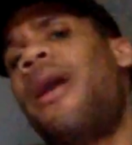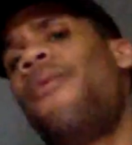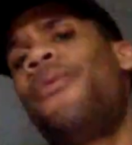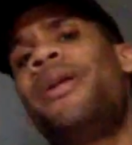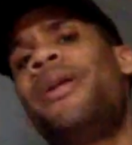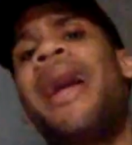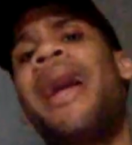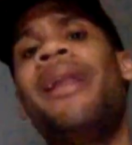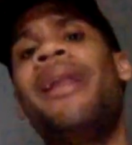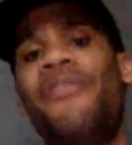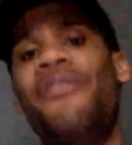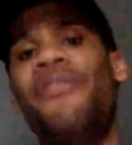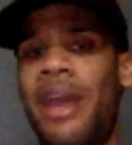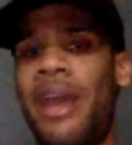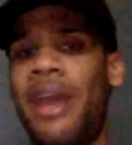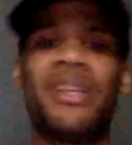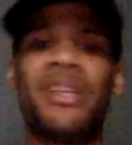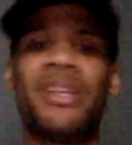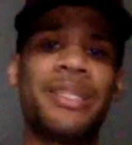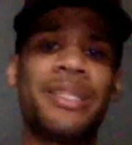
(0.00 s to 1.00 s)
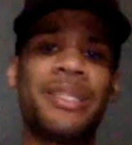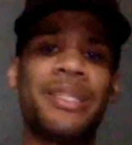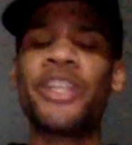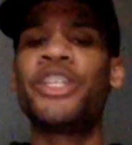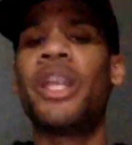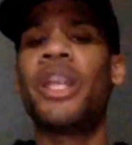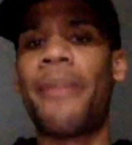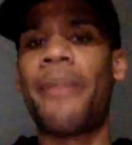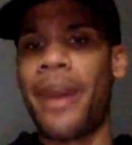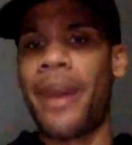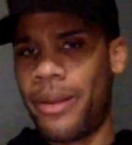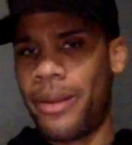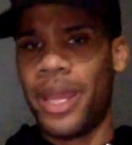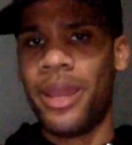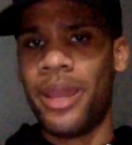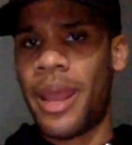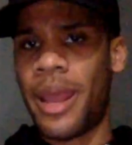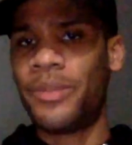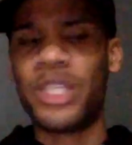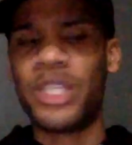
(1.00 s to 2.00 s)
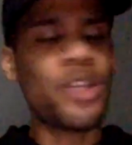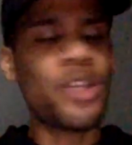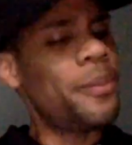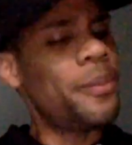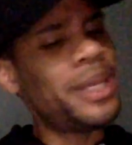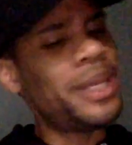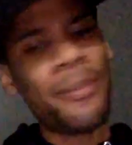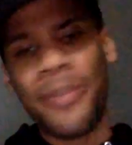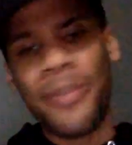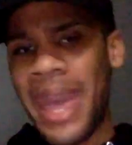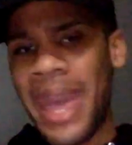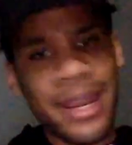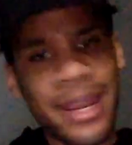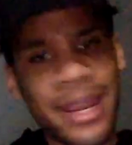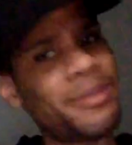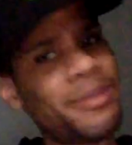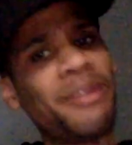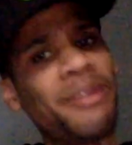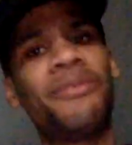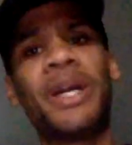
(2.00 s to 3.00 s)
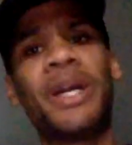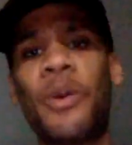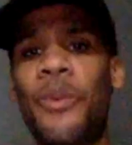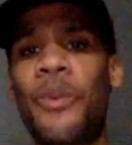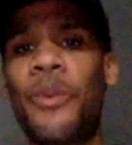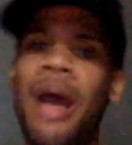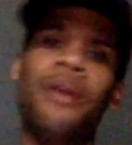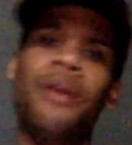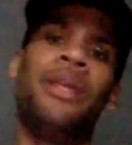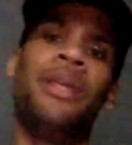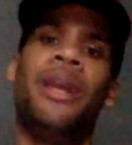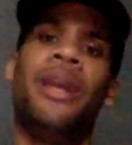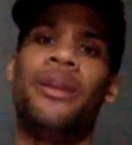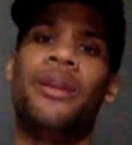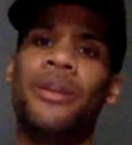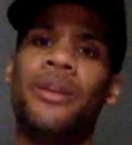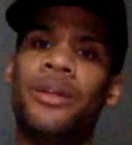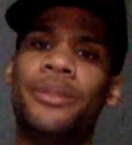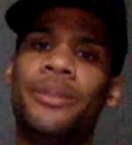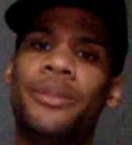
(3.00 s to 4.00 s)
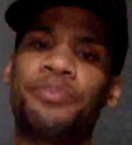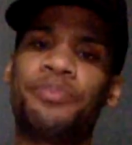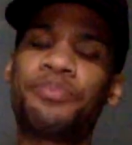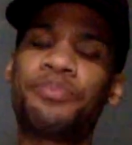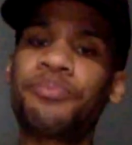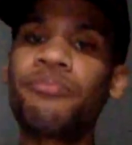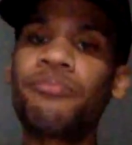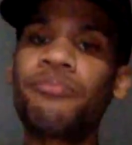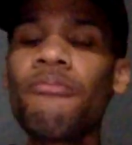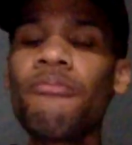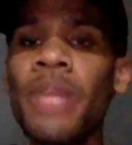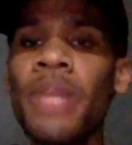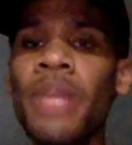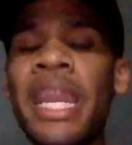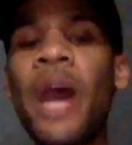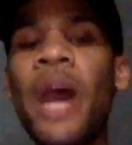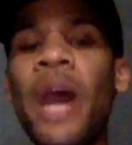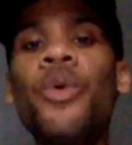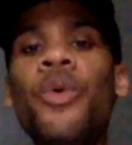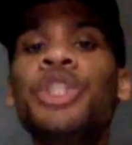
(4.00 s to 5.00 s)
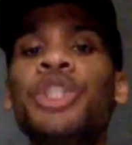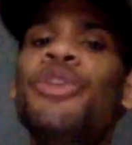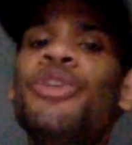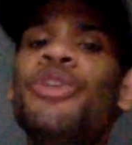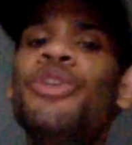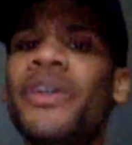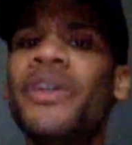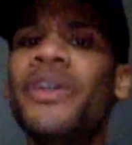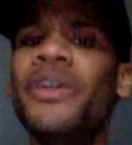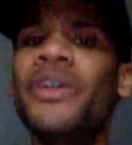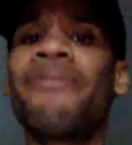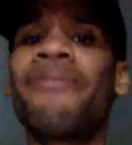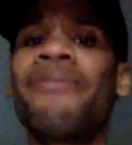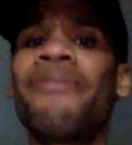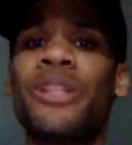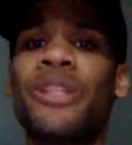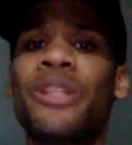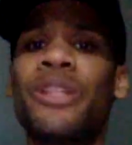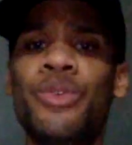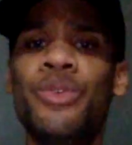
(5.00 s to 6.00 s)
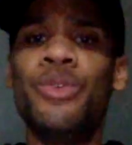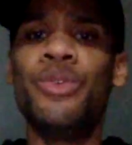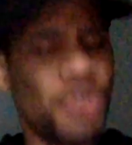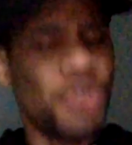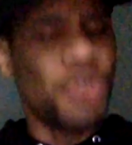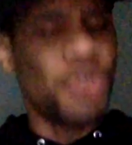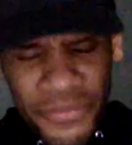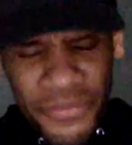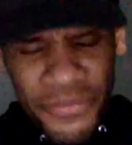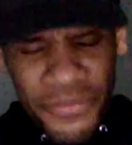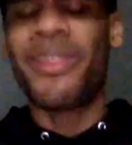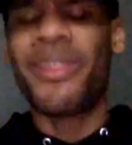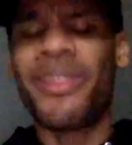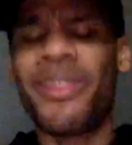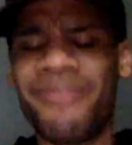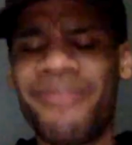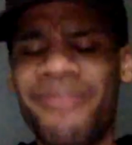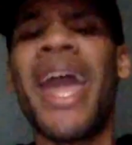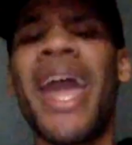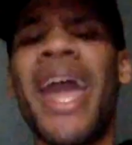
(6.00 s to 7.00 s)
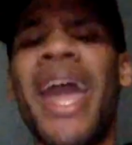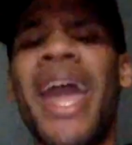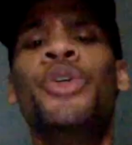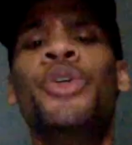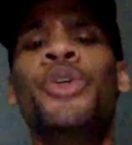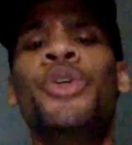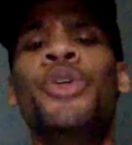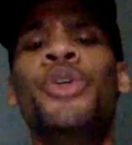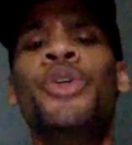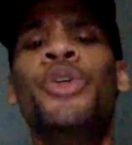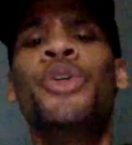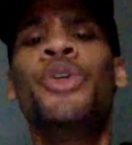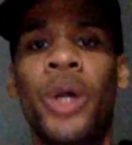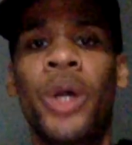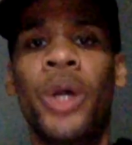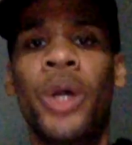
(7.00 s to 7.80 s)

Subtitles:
We're not even gonna have a discussion about it. I'm just gonna be the baddest motherfucker walking. And I want you to feel like that too. You should feel like that too.